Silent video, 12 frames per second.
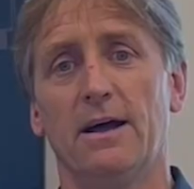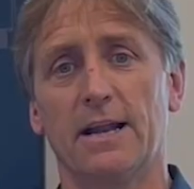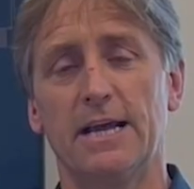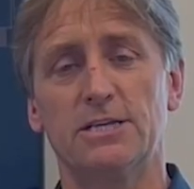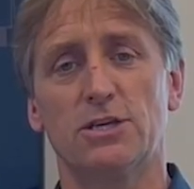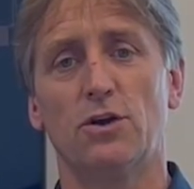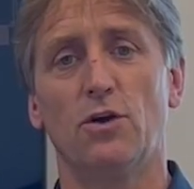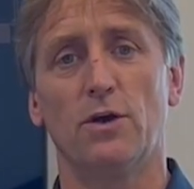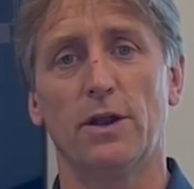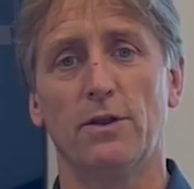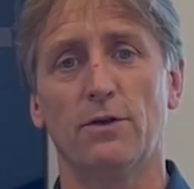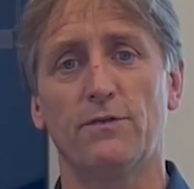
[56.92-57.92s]
unless you go
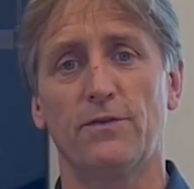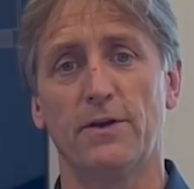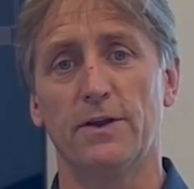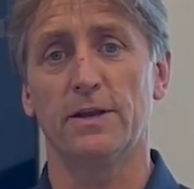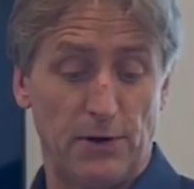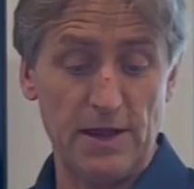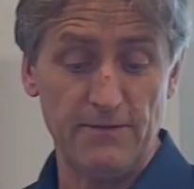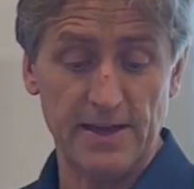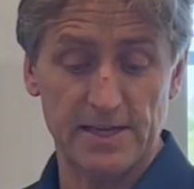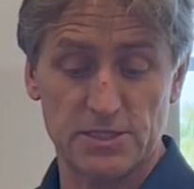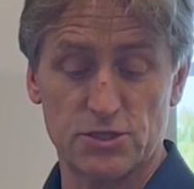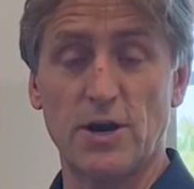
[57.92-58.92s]
and look for it.
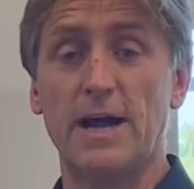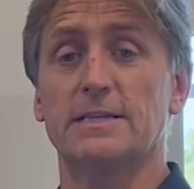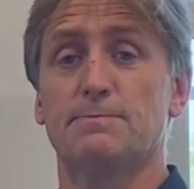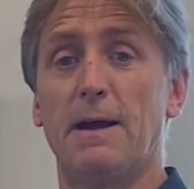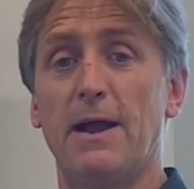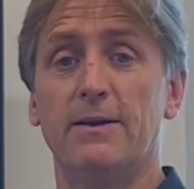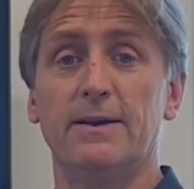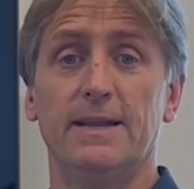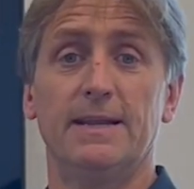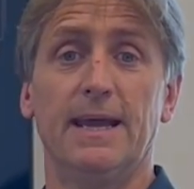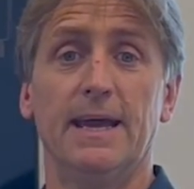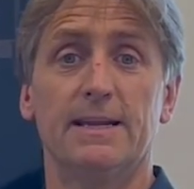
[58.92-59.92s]
Previous transparent
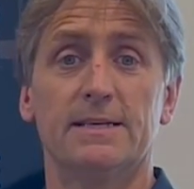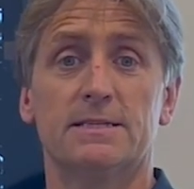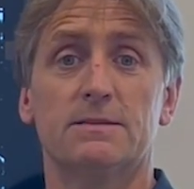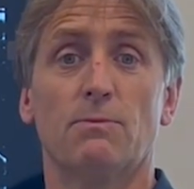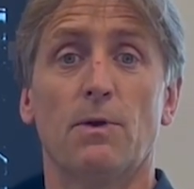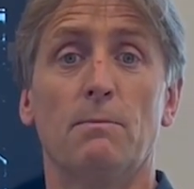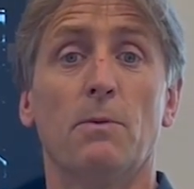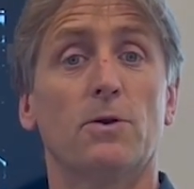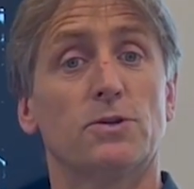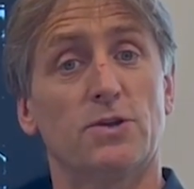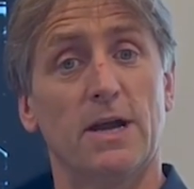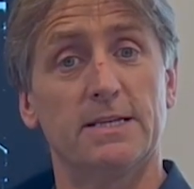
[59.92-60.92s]
antennas were
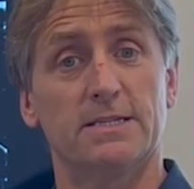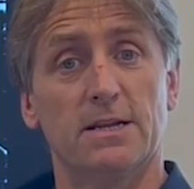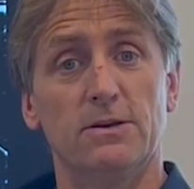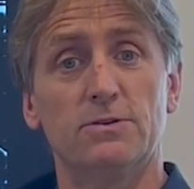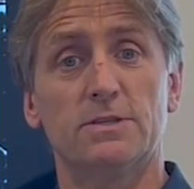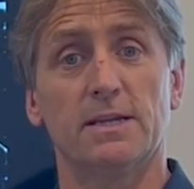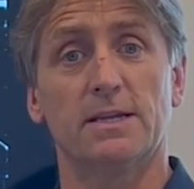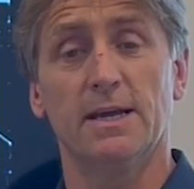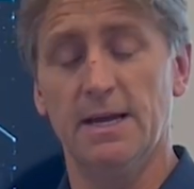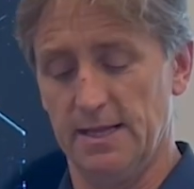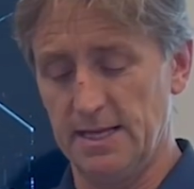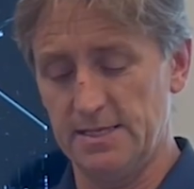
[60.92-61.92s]
more translucent.
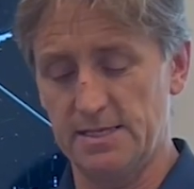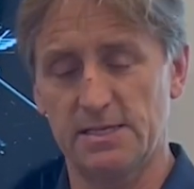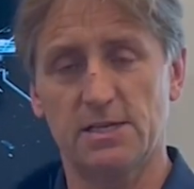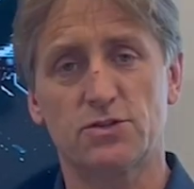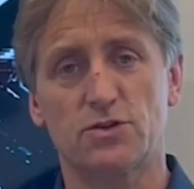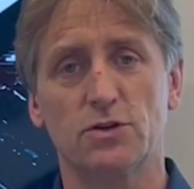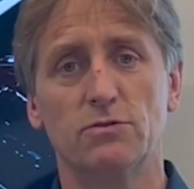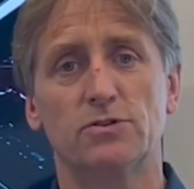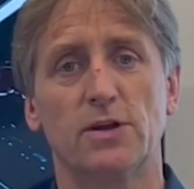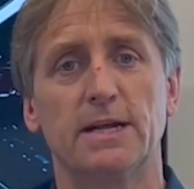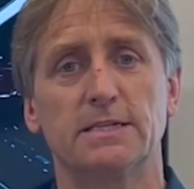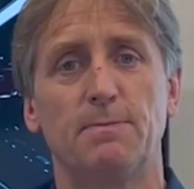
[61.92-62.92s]
This is a true
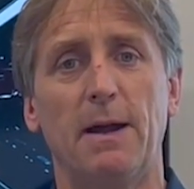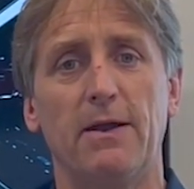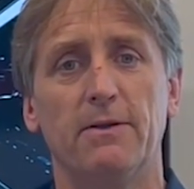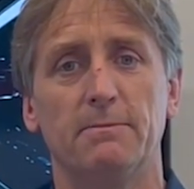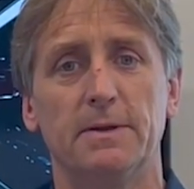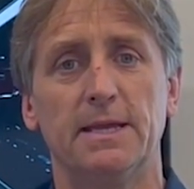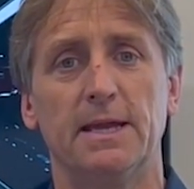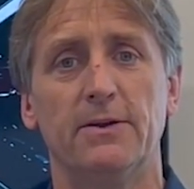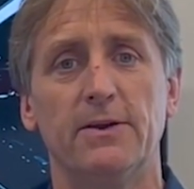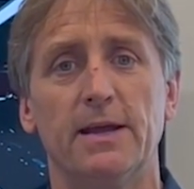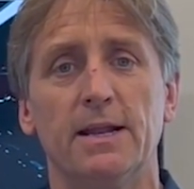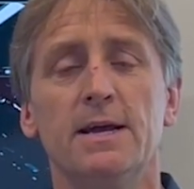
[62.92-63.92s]
transparent
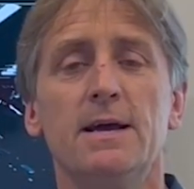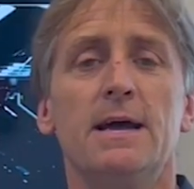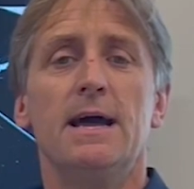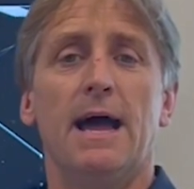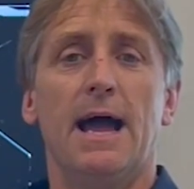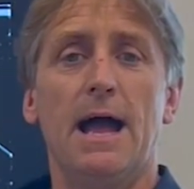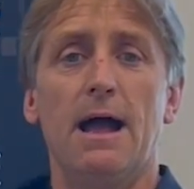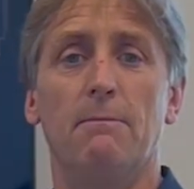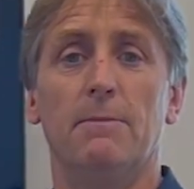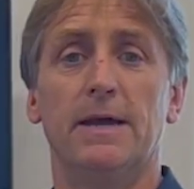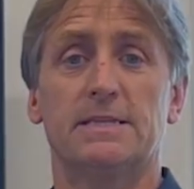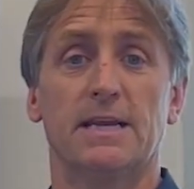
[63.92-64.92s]
material.
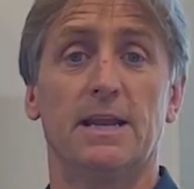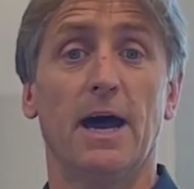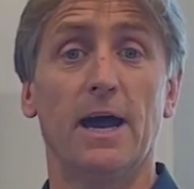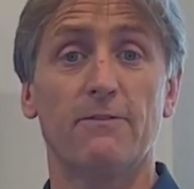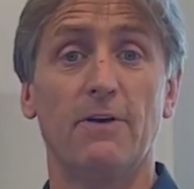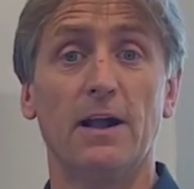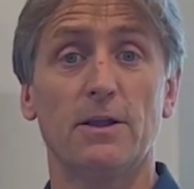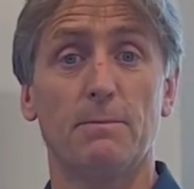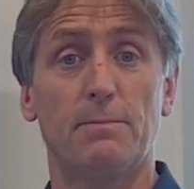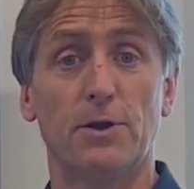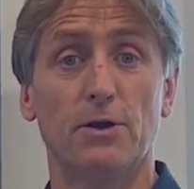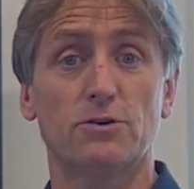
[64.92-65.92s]
It's in high
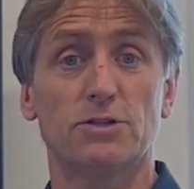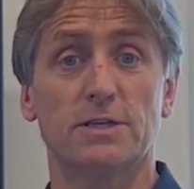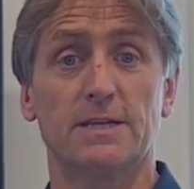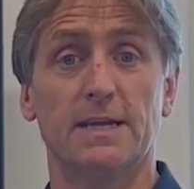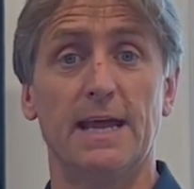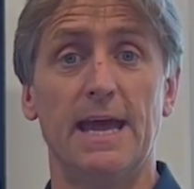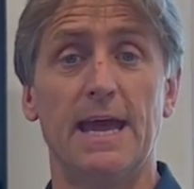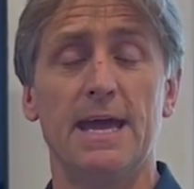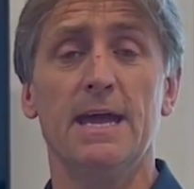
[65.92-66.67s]
volume production today.